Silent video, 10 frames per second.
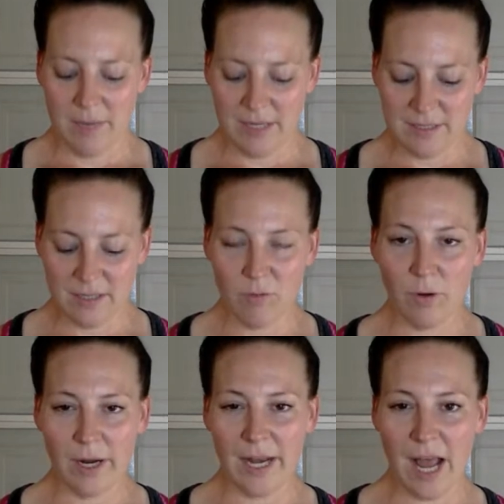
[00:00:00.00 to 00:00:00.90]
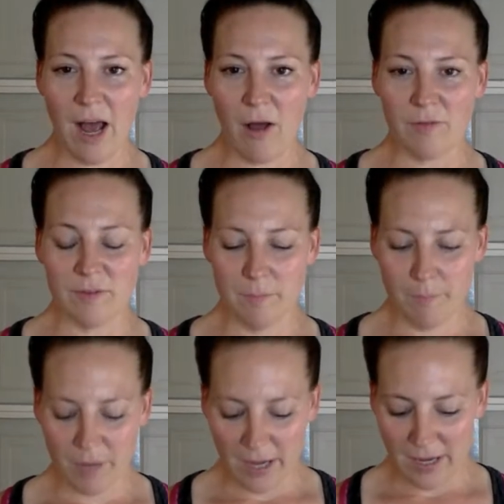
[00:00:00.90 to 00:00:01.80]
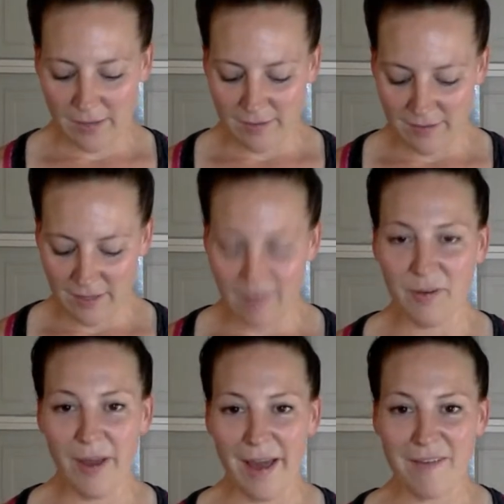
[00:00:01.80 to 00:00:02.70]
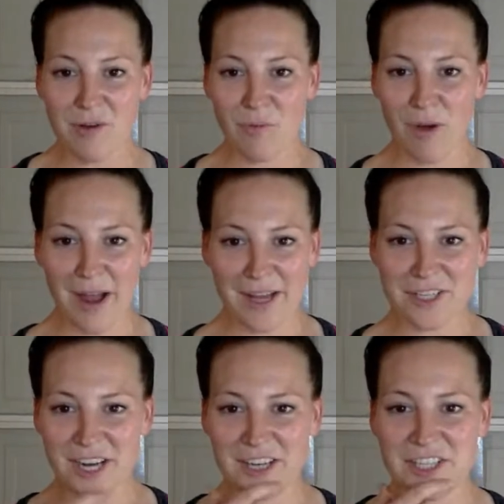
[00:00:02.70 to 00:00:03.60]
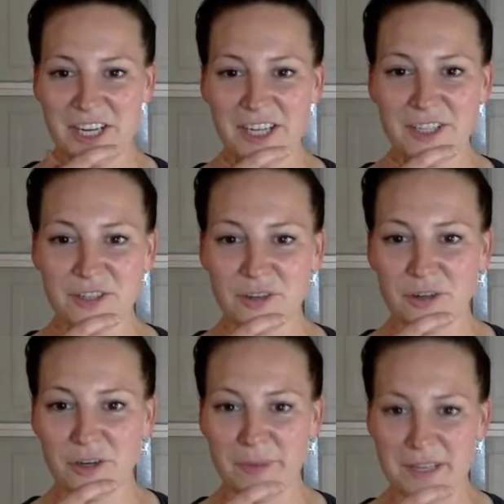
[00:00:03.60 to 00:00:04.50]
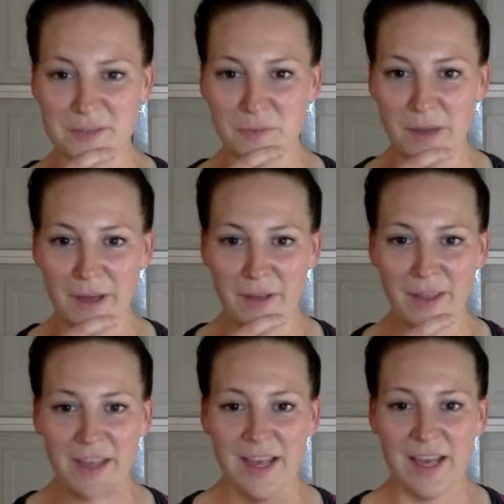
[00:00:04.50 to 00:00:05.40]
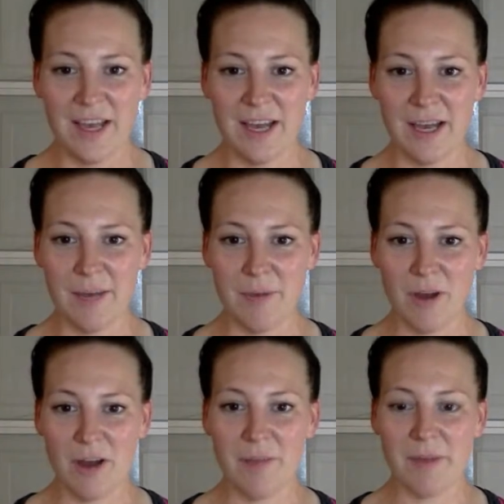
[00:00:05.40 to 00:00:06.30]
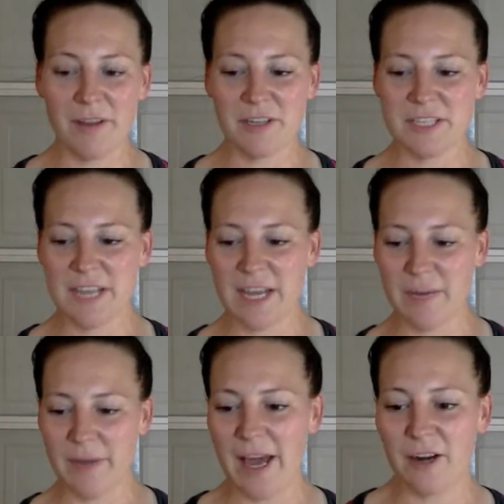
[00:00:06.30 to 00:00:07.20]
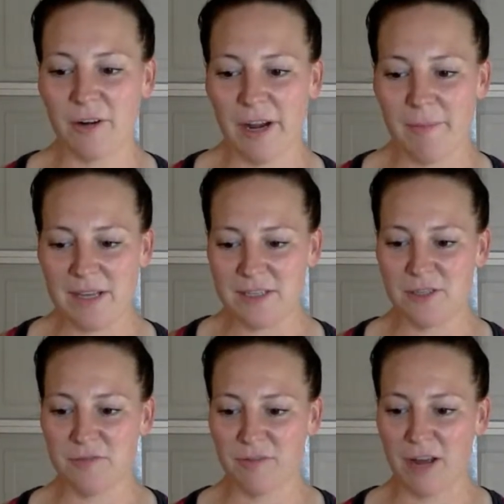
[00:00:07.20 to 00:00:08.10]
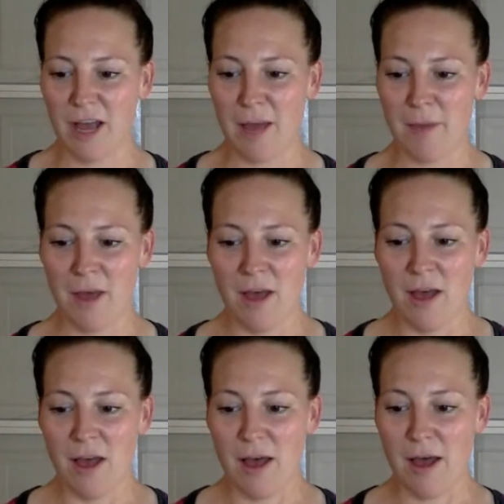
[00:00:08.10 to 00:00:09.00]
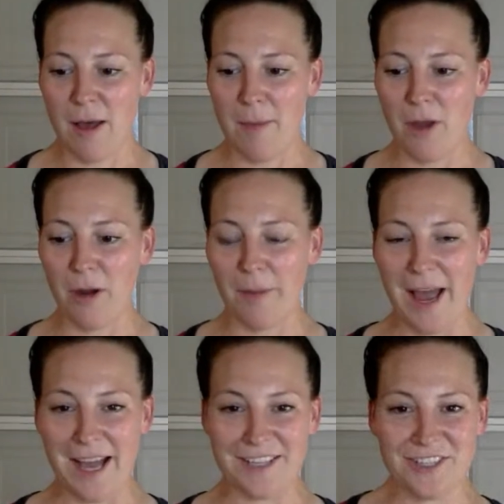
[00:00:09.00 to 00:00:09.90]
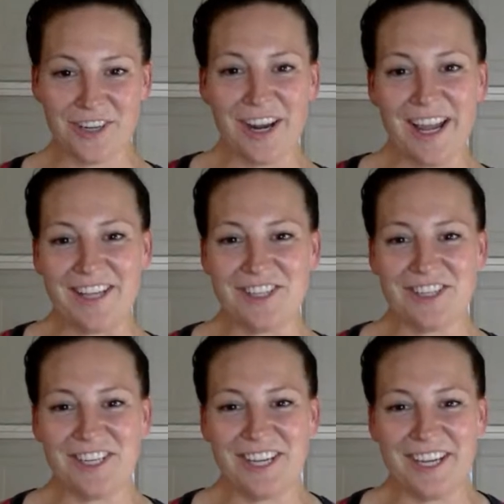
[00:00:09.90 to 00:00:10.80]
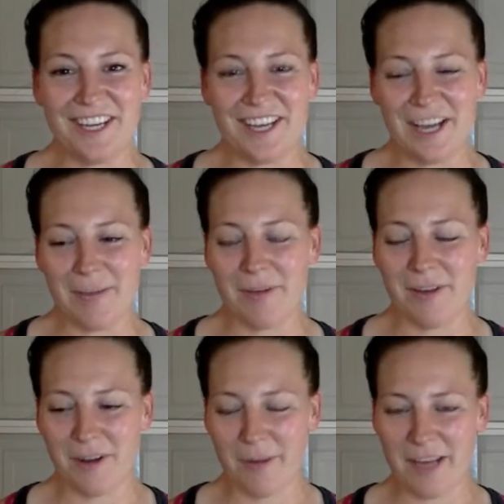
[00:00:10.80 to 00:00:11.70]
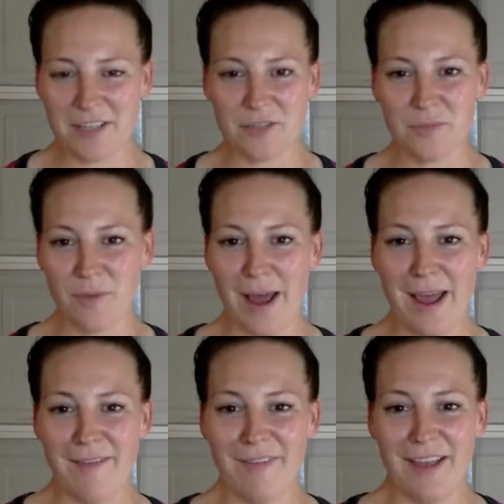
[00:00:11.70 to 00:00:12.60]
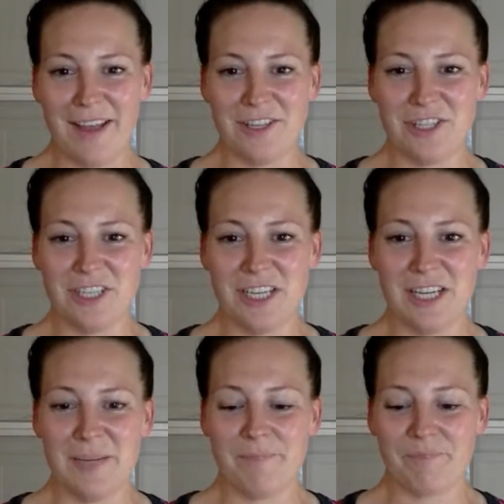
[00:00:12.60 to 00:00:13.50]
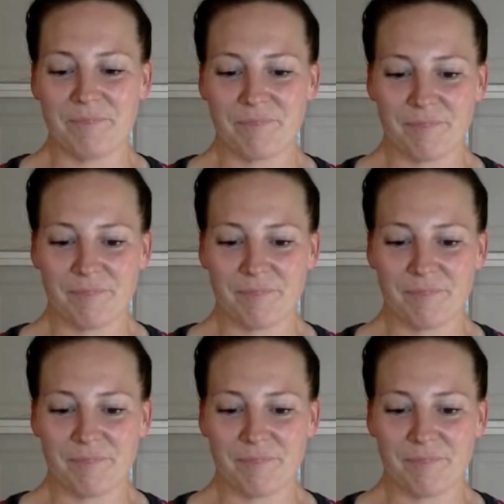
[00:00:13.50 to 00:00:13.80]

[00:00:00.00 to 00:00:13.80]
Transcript: He's gonna work it out. But if you haven't watched, I shared into the group as well. On Mother's Day, we had a great message from our pastor, and our pastor's wife, and she